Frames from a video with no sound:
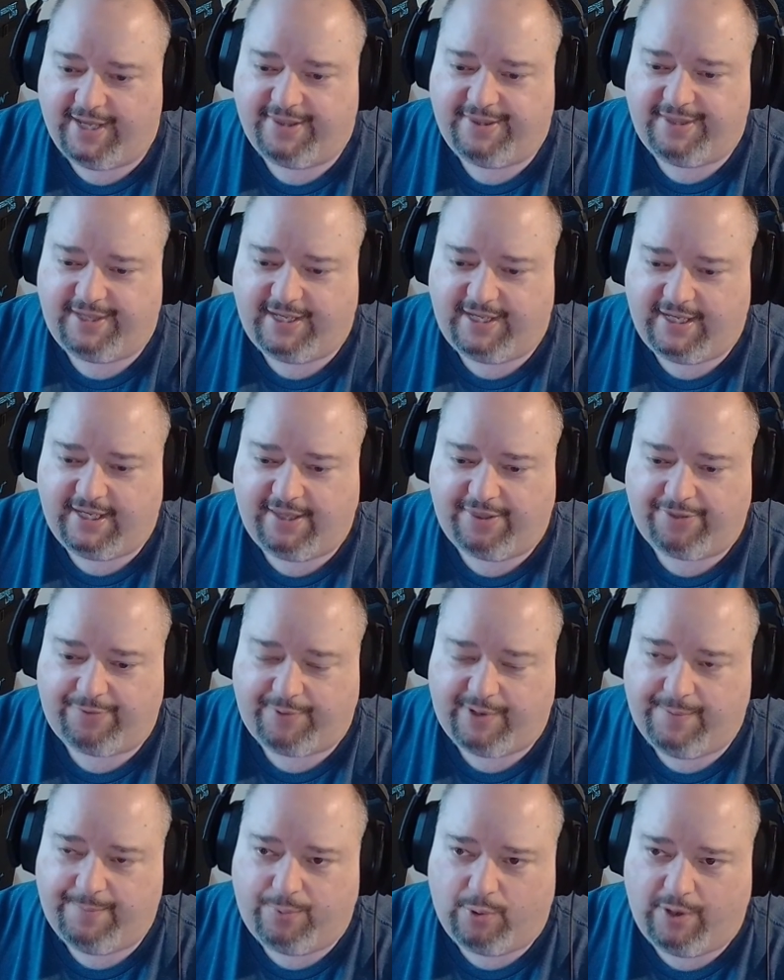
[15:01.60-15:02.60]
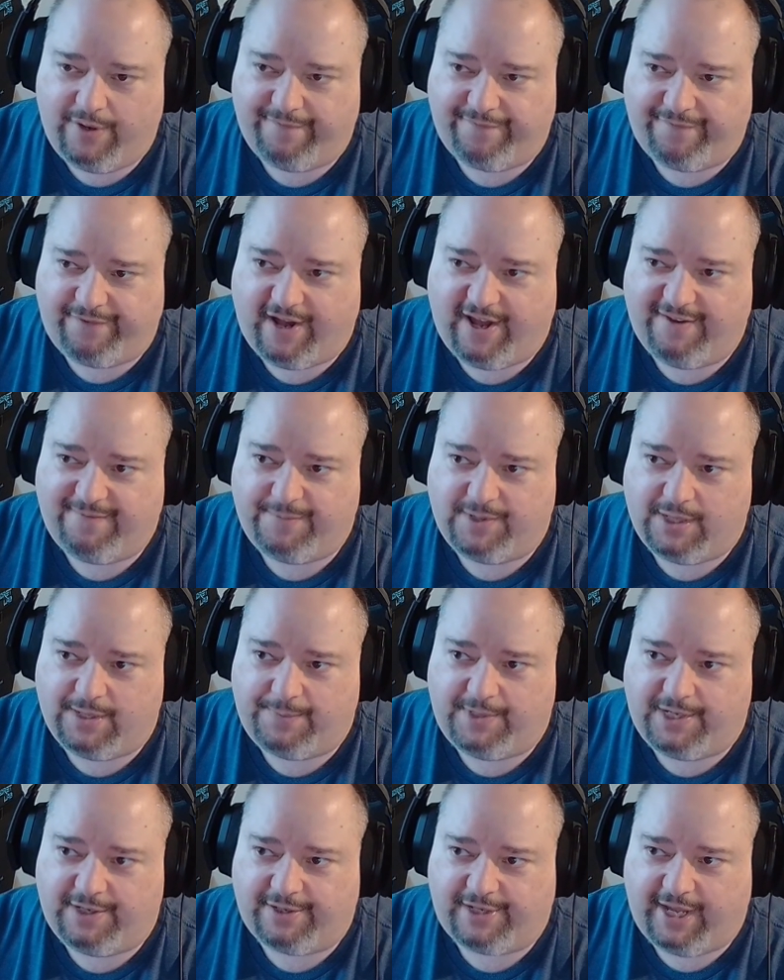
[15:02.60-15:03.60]
the 3.5
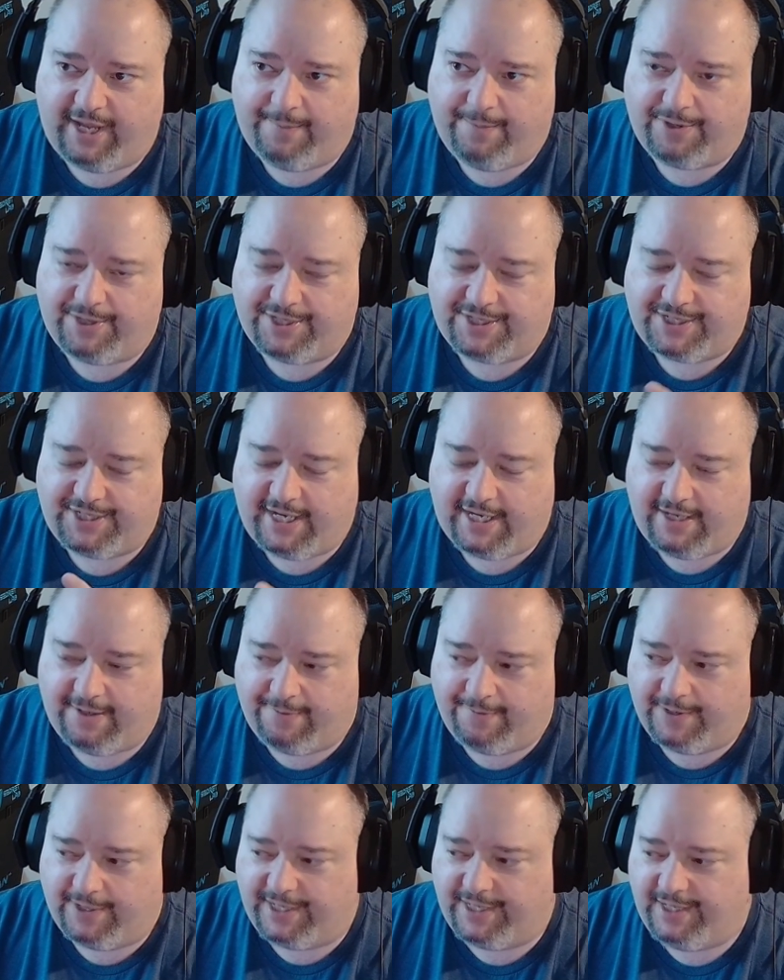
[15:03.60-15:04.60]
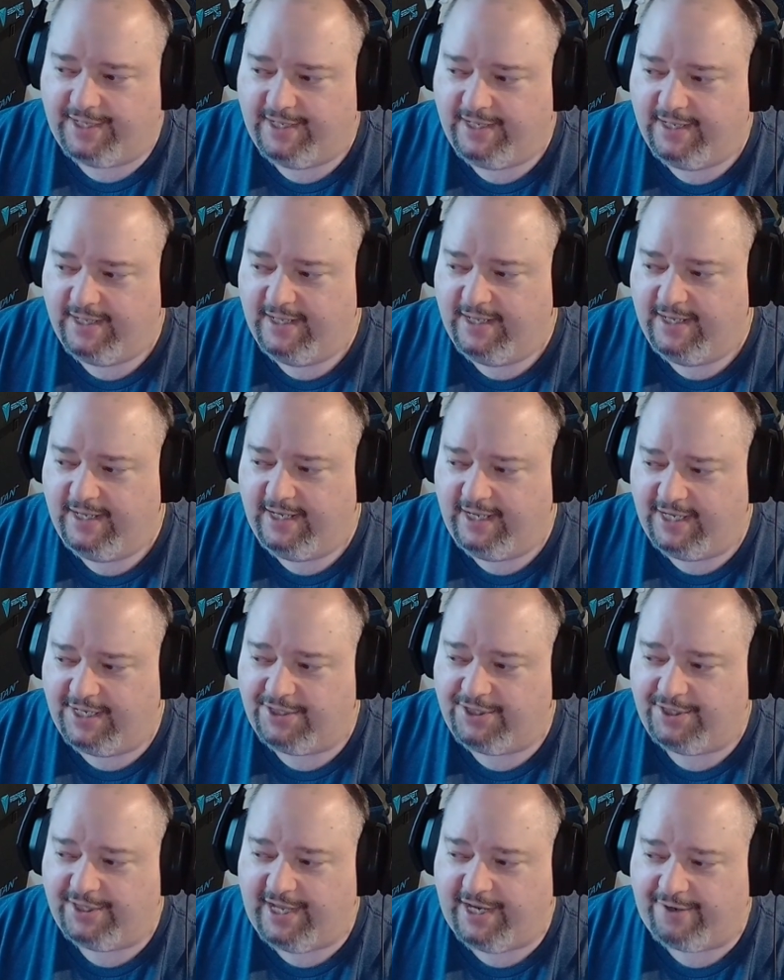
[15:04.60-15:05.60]
millimeter cable, the second one,
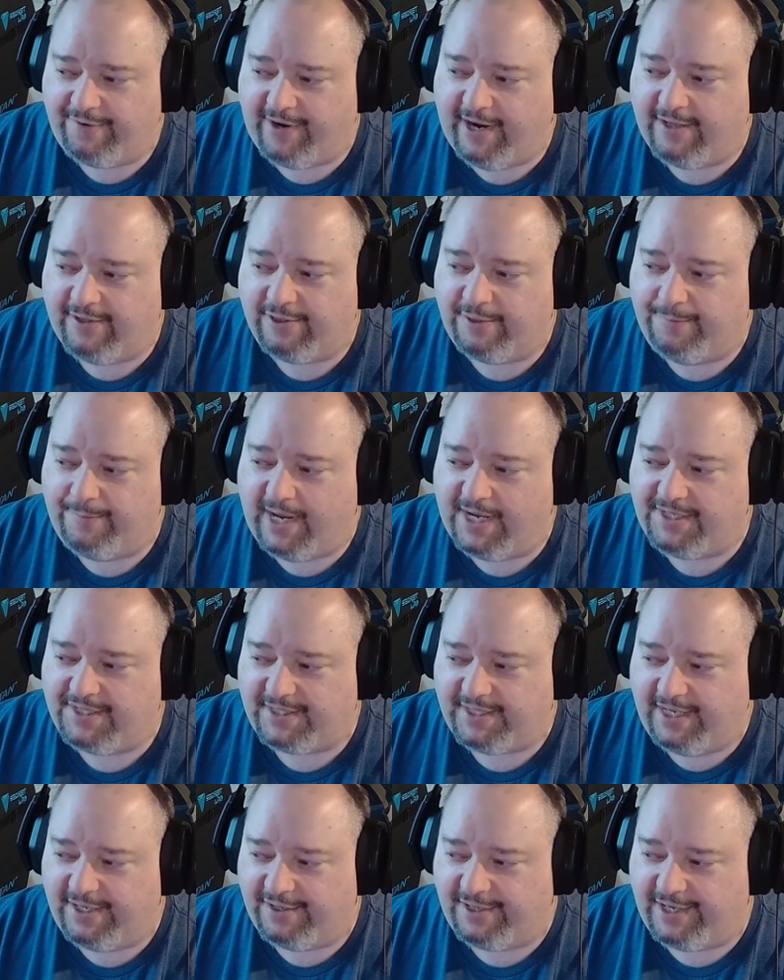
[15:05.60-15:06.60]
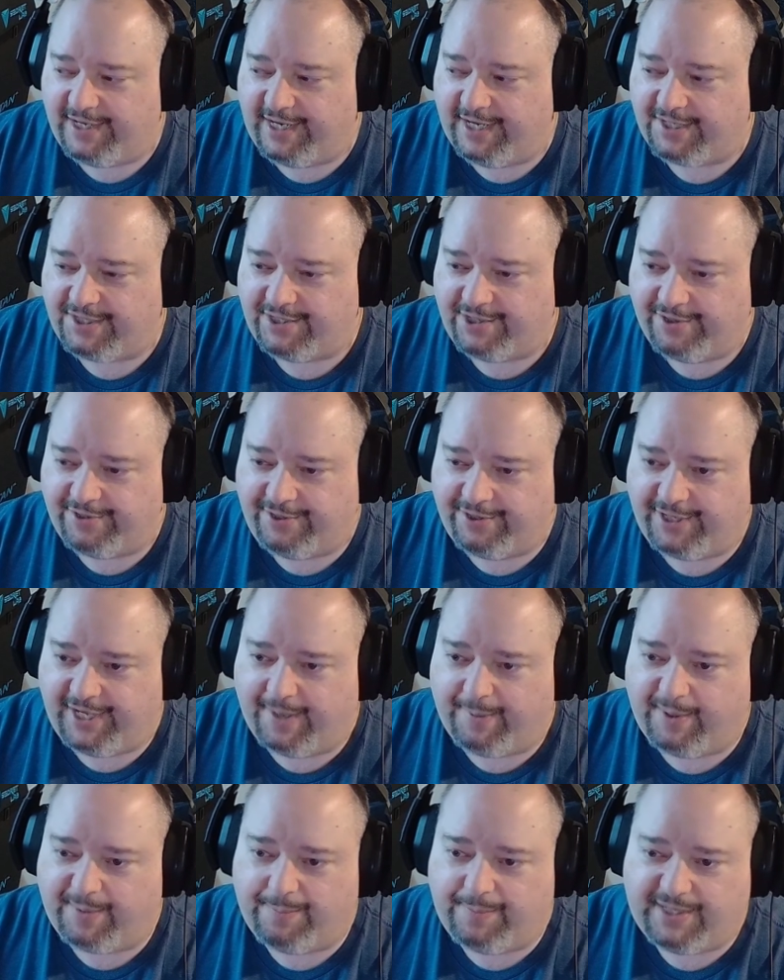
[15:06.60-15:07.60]
into that ground loop isolator connection on your
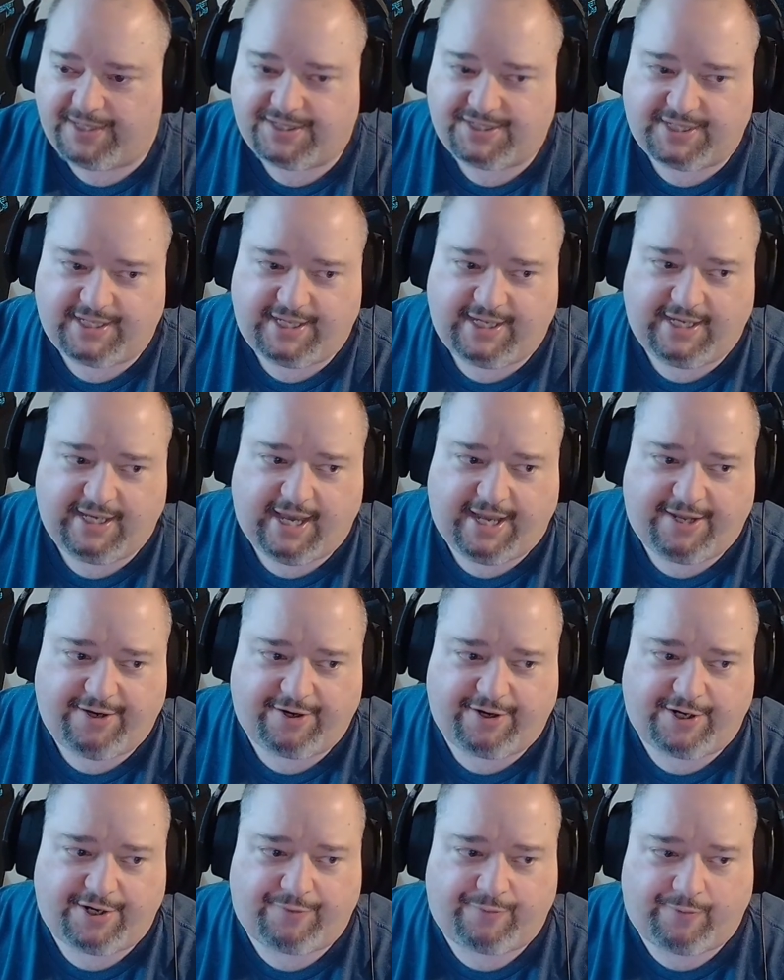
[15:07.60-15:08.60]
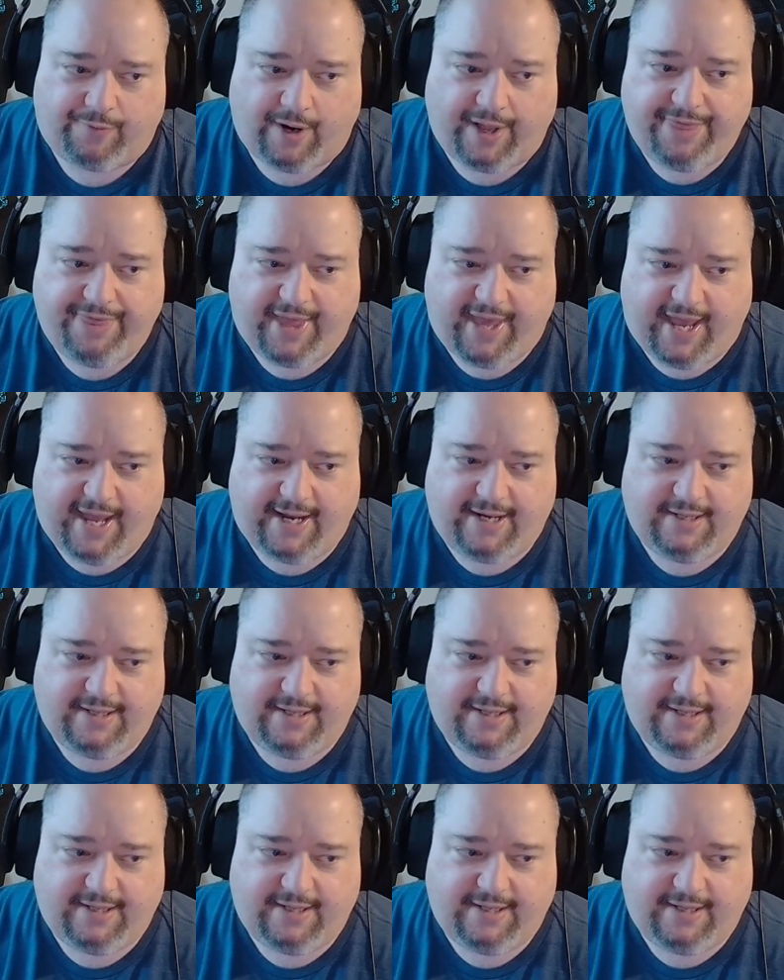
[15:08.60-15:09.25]
gaming PC, and you're going to run that